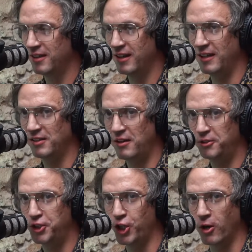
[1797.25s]
I love
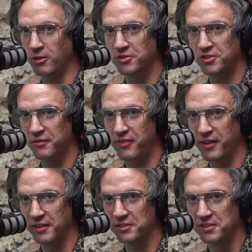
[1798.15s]
shards of
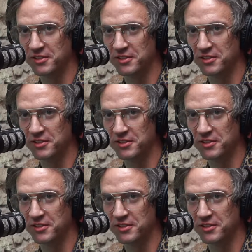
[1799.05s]
things.